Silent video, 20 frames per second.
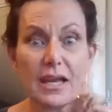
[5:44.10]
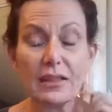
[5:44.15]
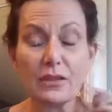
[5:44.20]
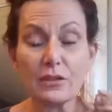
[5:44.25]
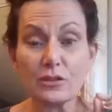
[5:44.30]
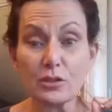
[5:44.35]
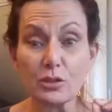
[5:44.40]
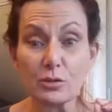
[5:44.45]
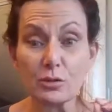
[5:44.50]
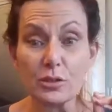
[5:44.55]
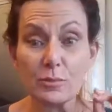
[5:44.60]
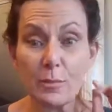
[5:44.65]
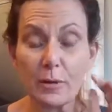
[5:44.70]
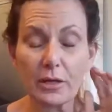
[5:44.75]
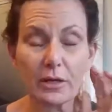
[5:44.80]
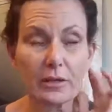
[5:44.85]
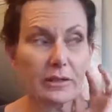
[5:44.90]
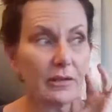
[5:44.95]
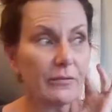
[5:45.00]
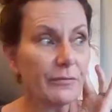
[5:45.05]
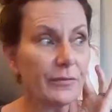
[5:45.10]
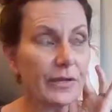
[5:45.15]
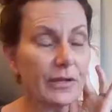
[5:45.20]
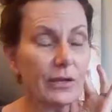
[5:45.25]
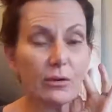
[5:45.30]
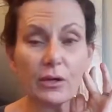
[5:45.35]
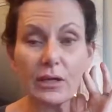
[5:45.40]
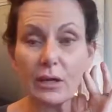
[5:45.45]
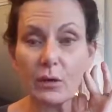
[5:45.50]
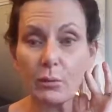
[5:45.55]
they're so smart. They'll
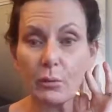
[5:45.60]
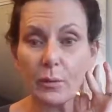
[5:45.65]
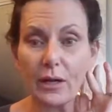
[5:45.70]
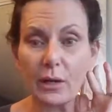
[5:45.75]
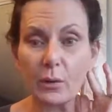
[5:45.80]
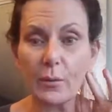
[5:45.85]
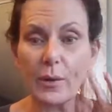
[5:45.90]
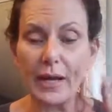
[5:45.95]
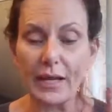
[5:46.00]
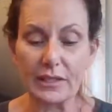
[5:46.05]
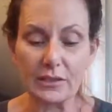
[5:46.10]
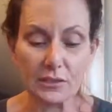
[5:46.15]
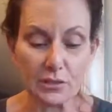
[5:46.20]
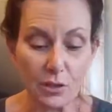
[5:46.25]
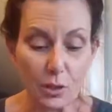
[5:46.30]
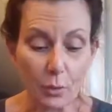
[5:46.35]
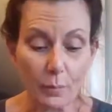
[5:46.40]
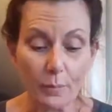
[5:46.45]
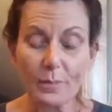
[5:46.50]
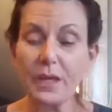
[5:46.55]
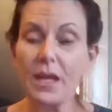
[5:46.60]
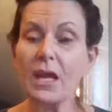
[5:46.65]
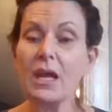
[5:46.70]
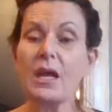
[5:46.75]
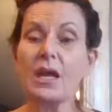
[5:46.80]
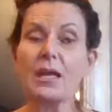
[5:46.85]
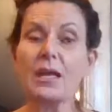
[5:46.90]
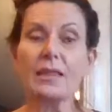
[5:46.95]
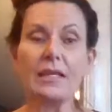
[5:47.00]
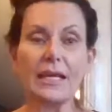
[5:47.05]
figure it out right away. So
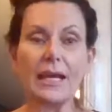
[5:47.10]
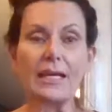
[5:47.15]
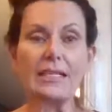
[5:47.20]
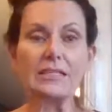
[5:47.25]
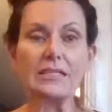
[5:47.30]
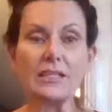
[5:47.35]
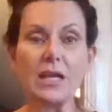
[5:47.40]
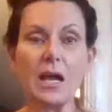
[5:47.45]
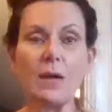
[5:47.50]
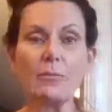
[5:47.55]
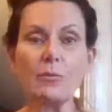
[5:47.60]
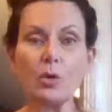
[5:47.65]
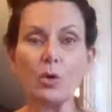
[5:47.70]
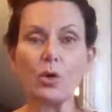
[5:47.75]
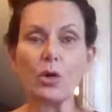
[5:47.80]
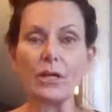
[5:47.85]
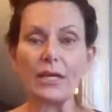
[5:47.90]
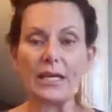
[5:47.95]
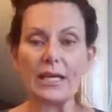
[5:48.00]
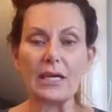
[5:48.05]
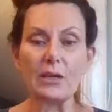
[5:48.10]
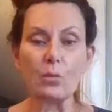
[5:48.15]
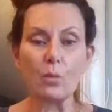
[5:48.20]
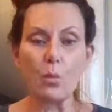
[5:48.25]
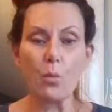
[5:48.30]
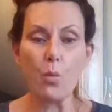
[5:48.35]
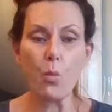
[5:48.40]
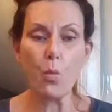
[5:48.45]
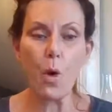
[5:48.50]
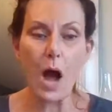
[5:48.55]
the next time your kid
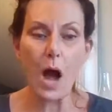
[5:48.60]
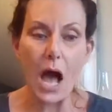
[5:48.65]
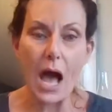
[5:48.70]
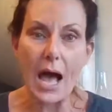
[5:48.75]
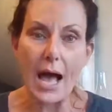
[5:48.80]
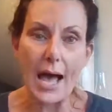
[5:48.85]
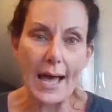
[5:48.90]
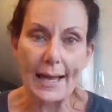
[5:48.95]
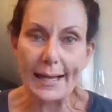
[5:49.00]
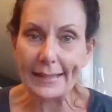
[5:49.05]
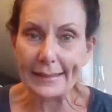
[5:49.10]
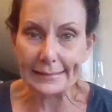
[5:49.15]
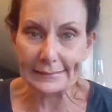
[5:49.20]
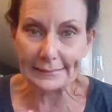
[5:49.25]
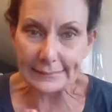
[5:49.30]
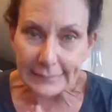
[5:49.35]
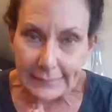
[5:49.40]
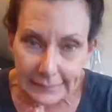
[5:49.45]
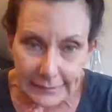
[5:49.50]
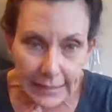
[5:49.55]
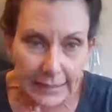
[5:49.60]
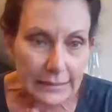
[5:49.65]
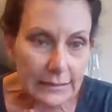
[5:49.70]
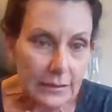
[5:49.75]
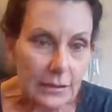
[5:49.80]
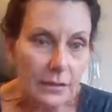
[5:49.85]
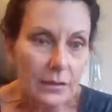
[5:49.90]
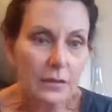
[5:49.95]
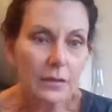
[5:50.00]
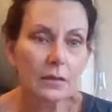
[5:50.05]
whines,
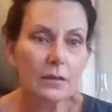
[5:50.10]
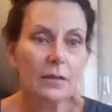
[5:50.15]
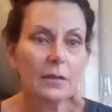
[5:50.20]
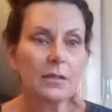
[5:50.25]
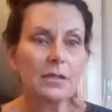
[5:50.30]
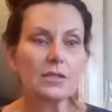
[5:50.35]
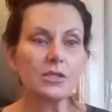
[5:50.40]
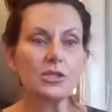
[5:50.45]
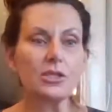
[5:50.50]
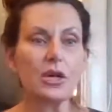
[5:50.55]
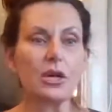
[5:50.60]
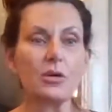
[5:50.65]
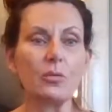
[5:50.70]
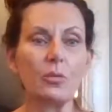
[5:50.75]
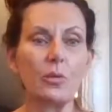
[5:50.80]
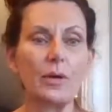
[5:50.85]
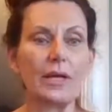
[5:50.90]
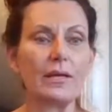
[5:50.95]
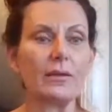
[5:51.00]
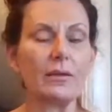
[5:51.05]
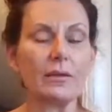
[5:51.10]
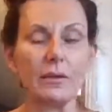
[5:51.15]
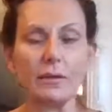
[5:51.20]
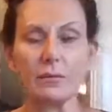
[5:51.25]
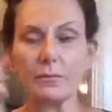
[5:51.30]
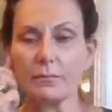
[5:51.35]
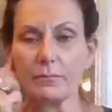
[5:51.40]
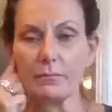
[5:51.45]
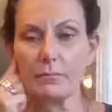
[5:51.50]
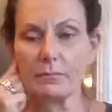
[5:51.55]
start with,